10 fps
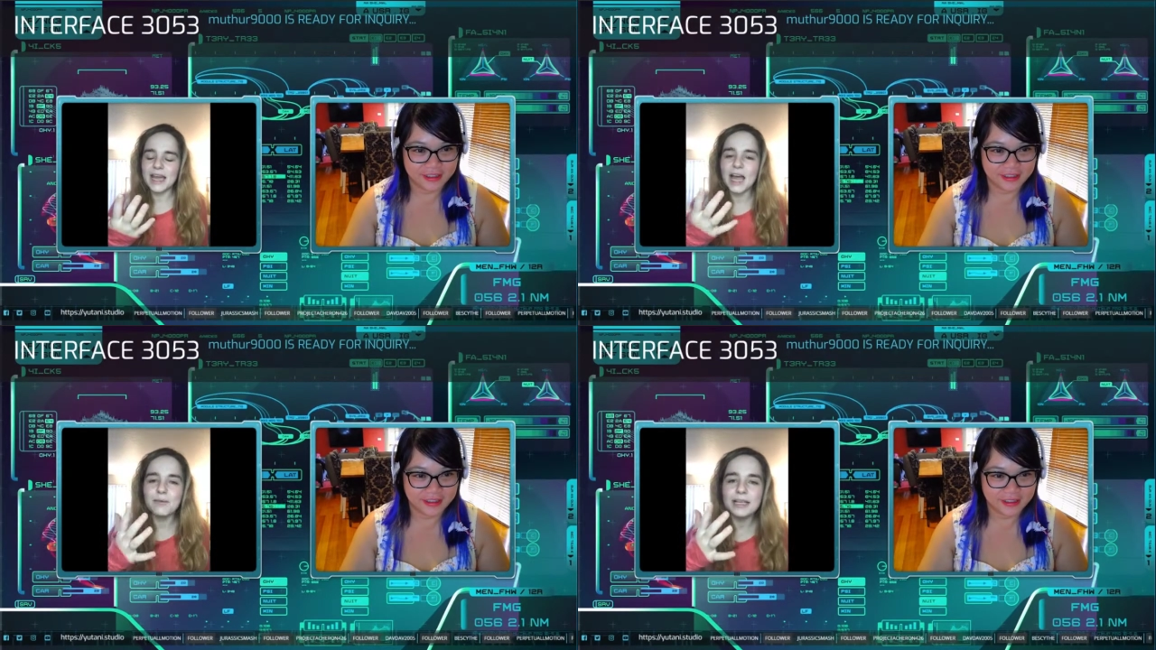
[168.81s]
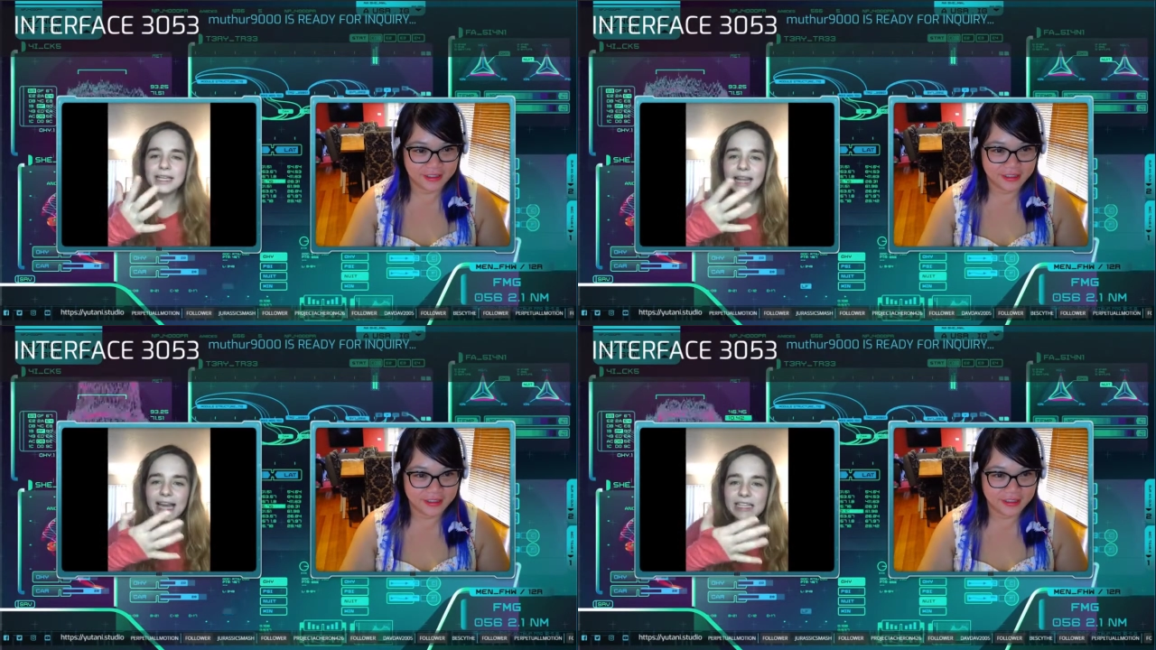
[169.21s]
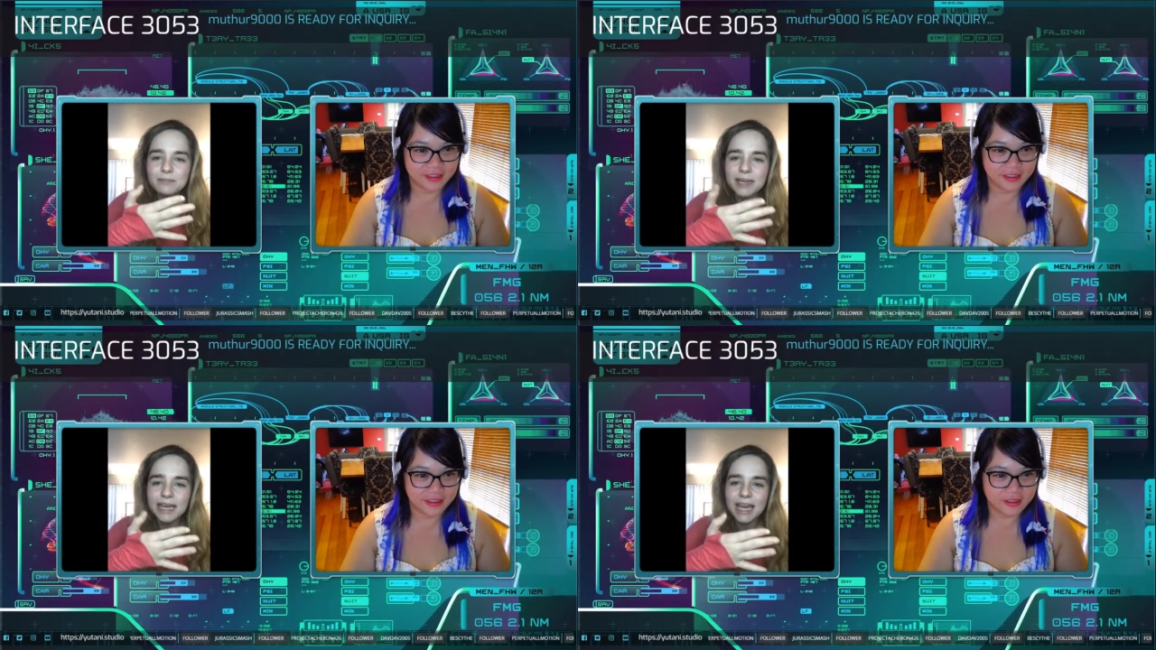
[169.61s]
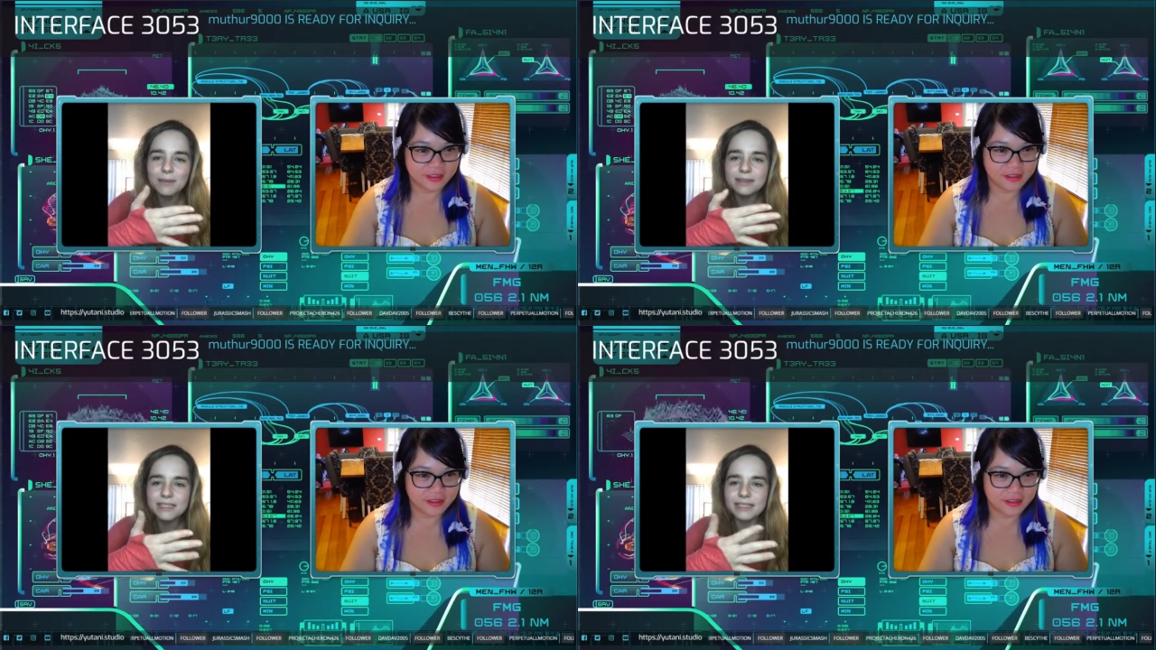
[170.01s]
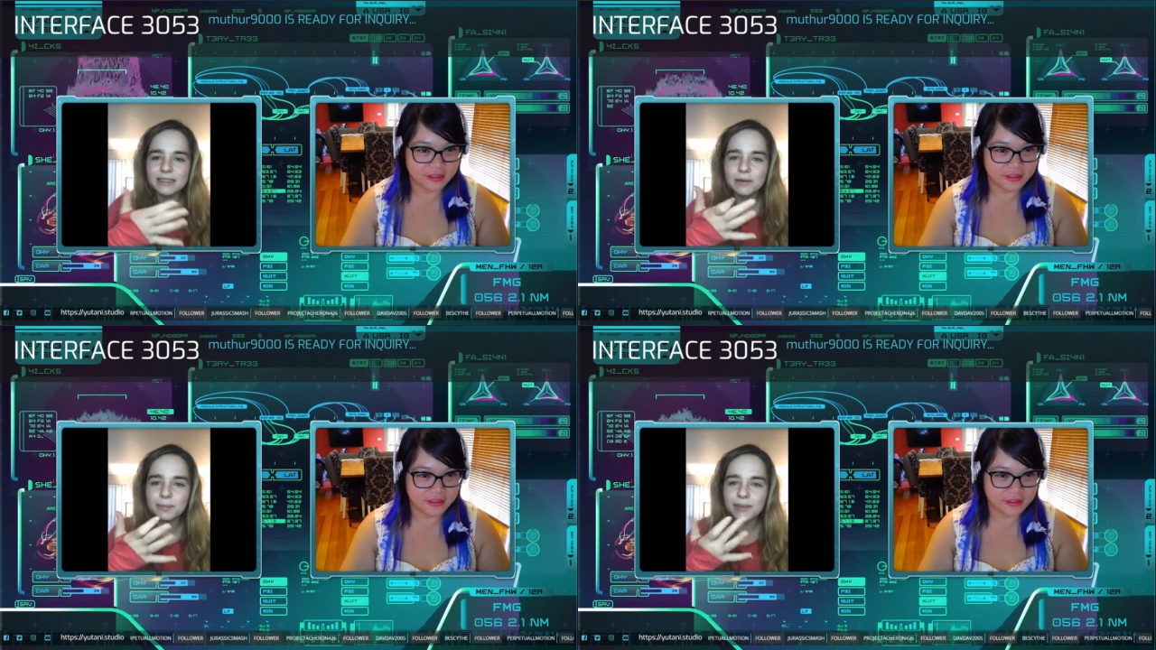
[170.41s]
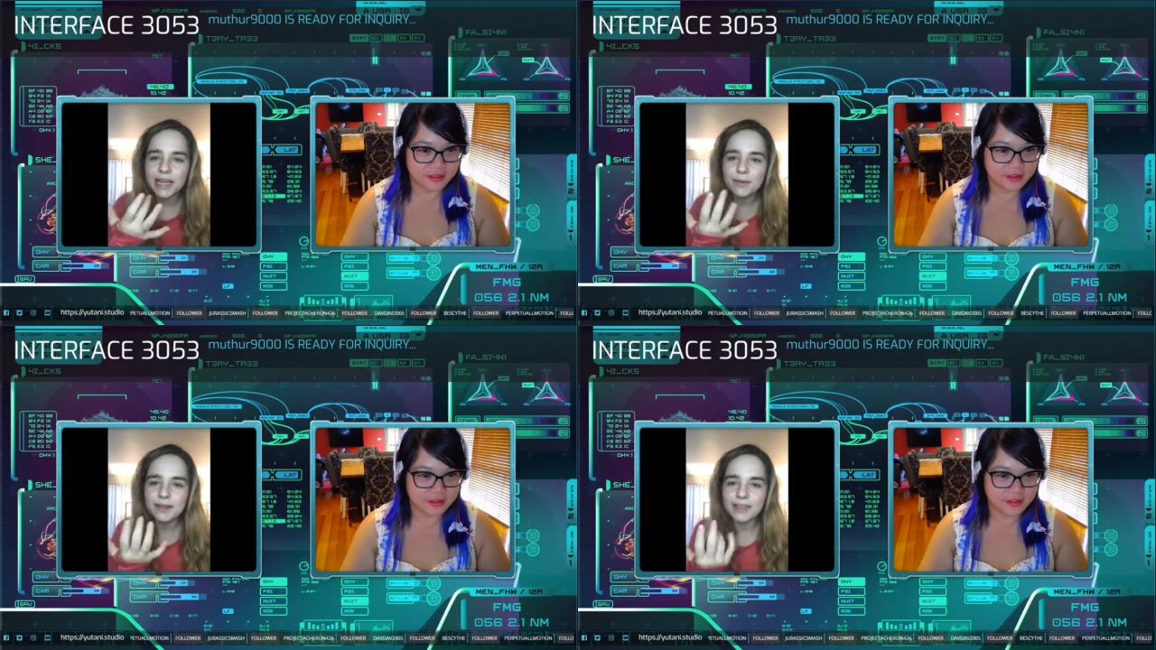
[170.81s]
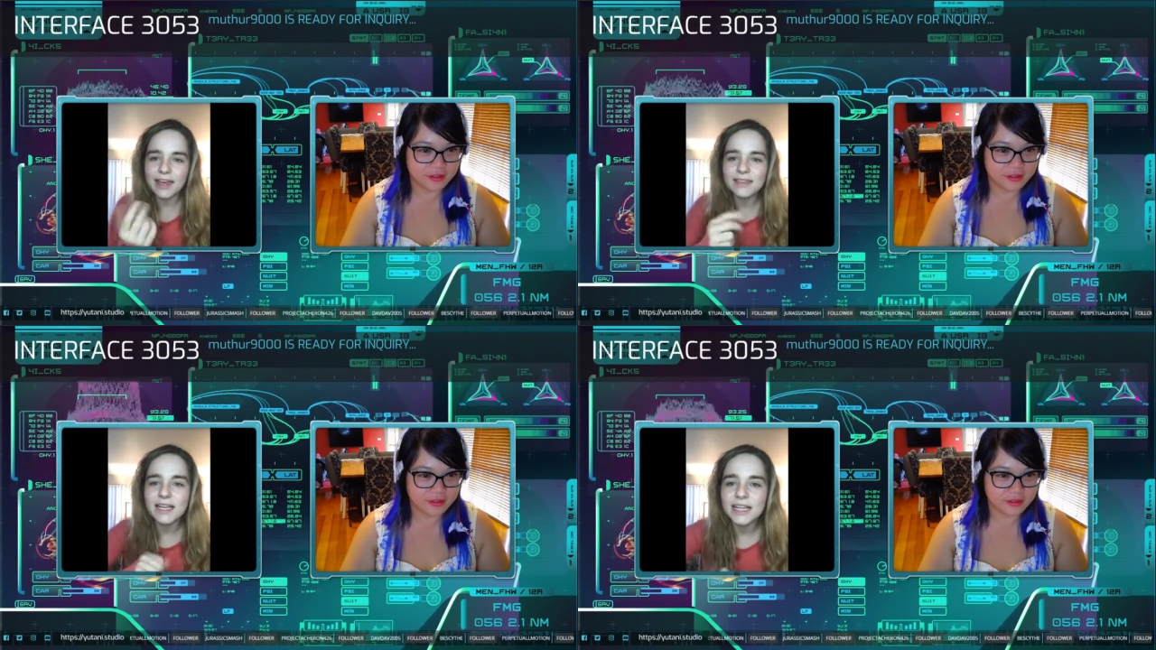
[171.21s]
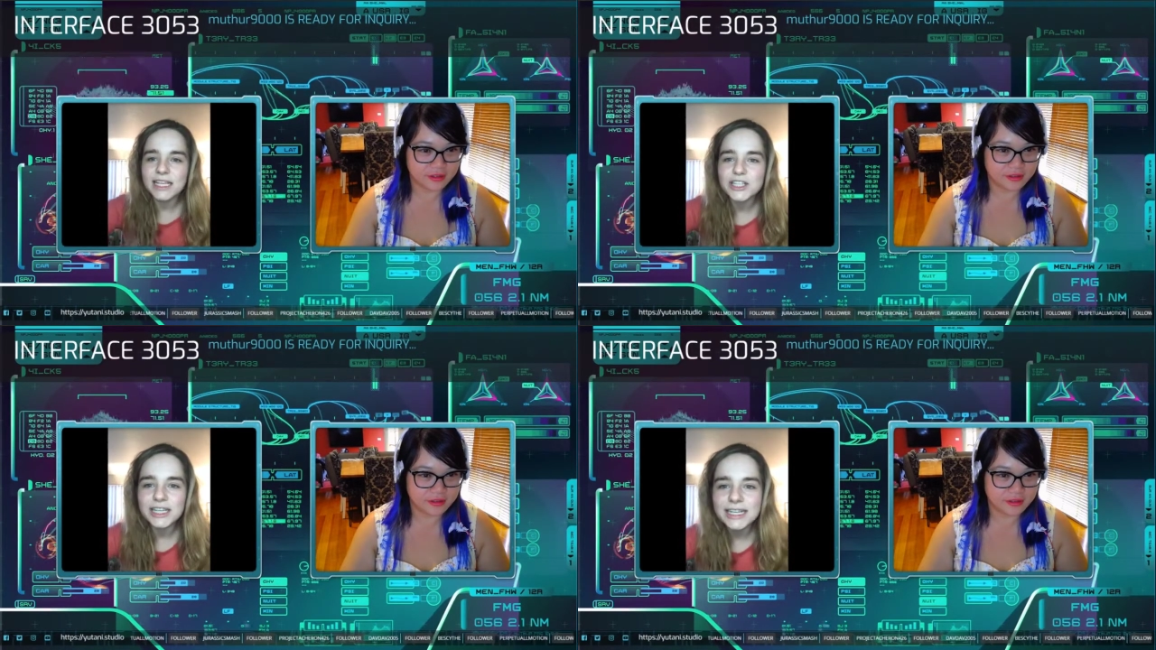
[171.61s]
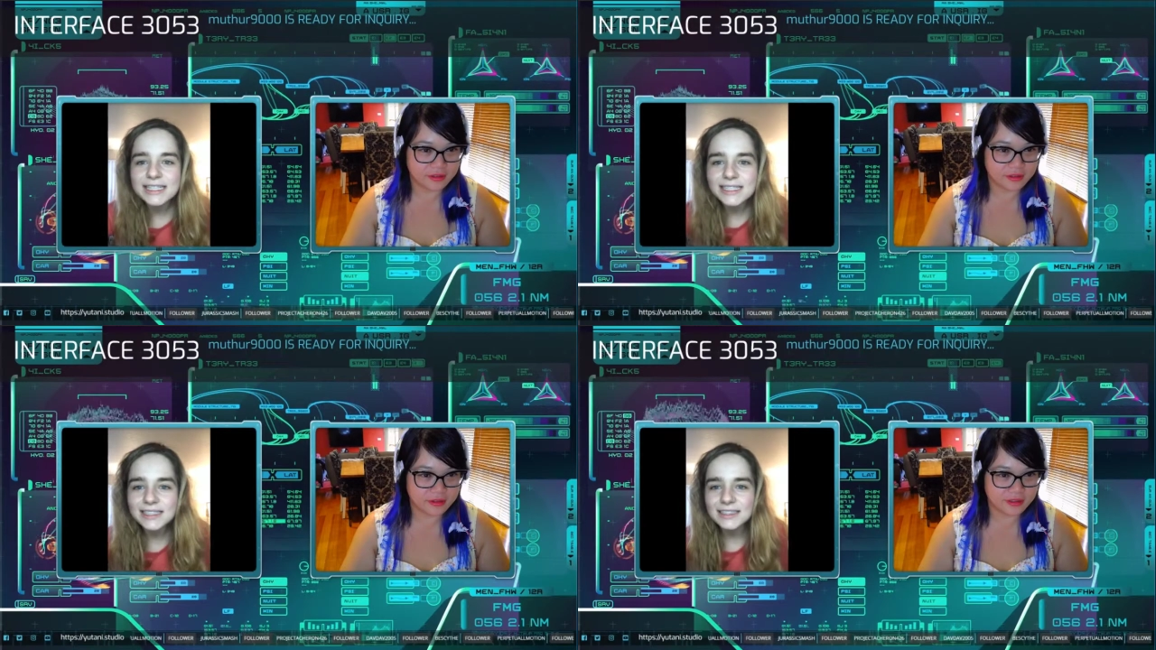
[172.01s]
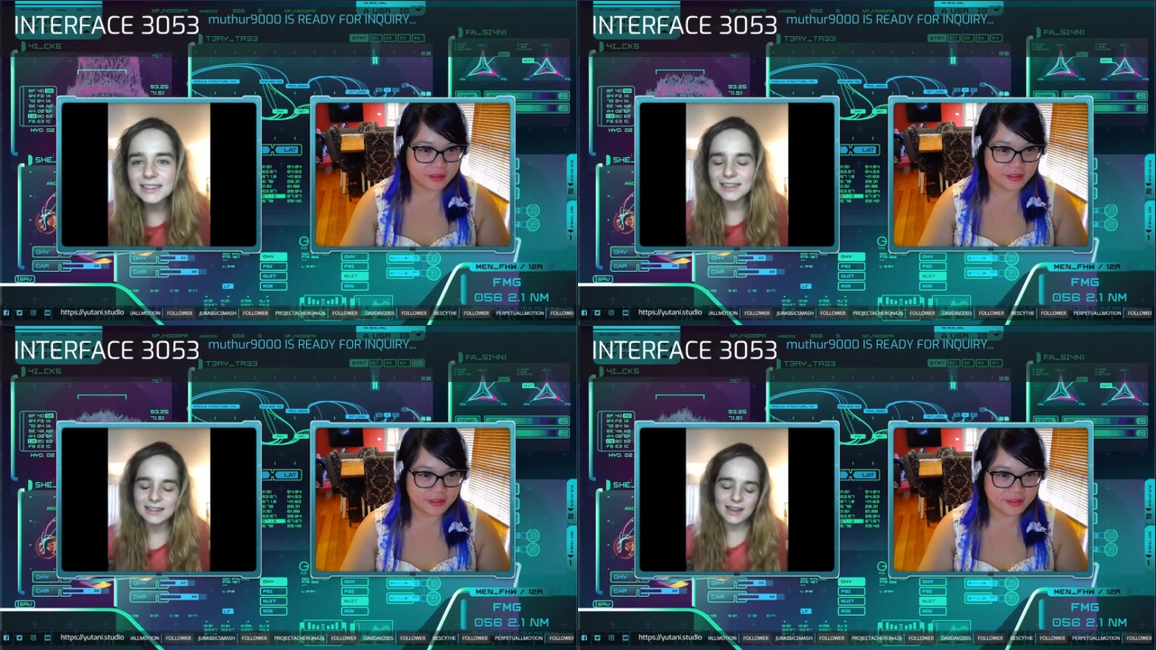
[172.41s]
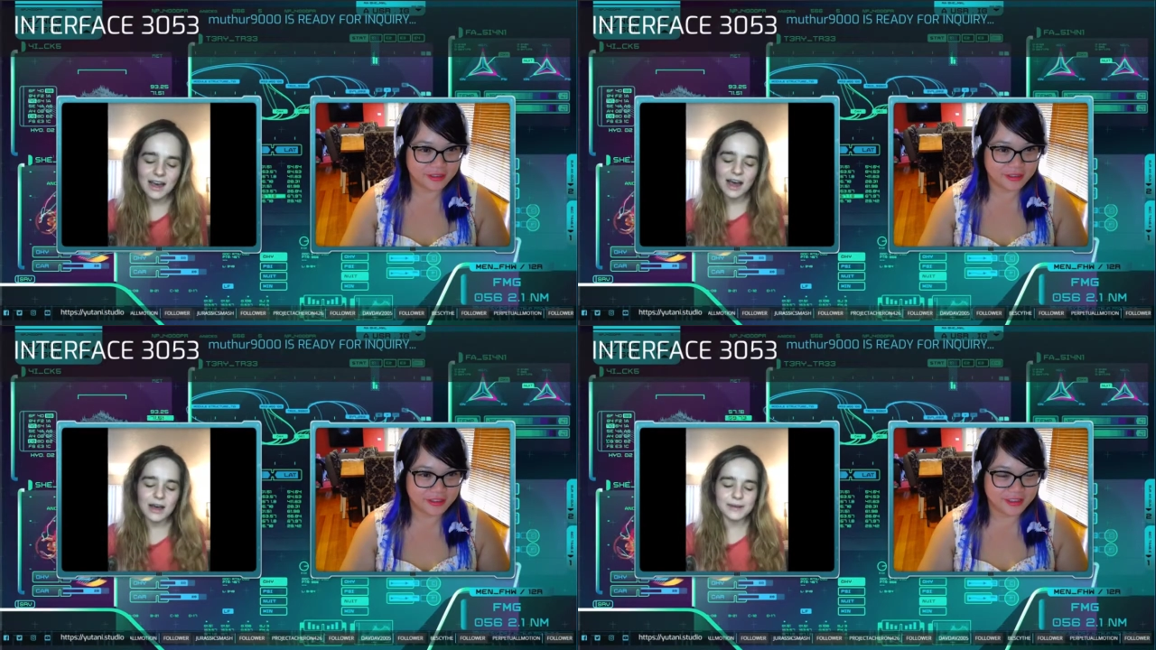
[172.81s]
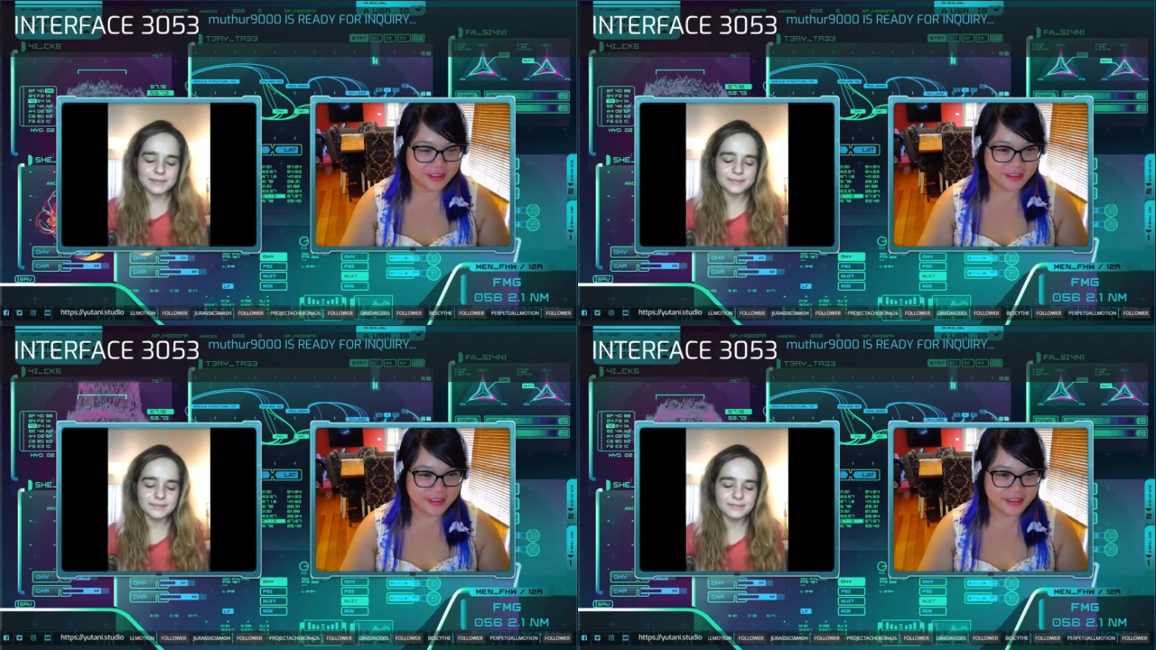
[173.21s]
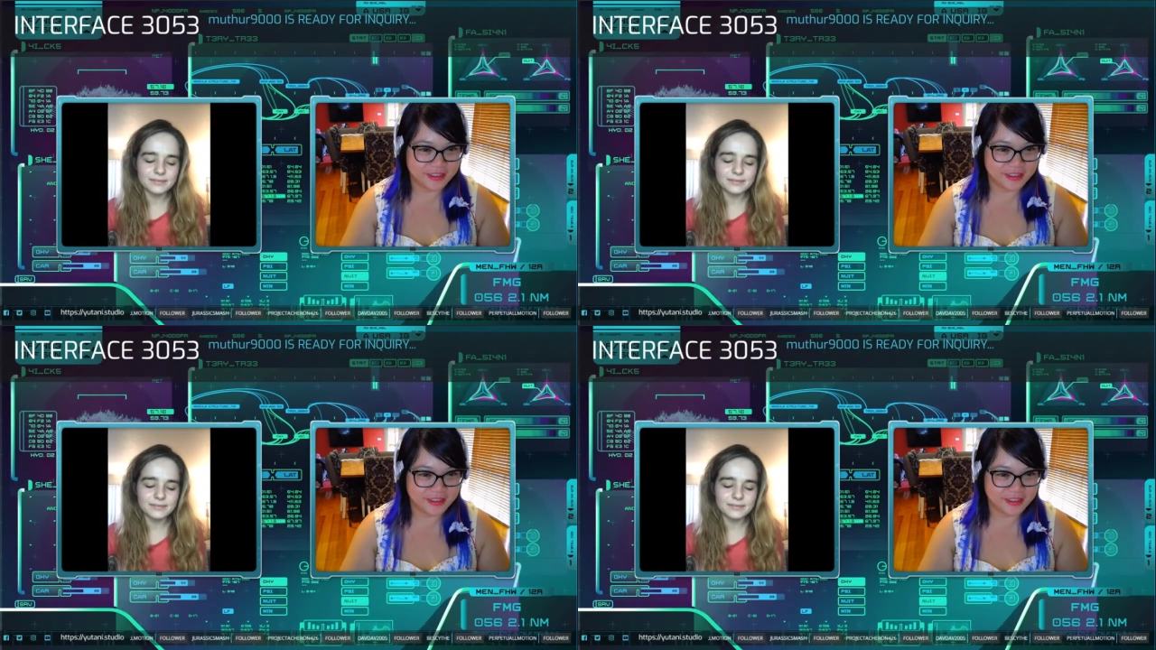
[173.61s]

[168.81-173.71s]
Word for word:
Speaker 1: I really liked being able to play with like the glitchiness. Um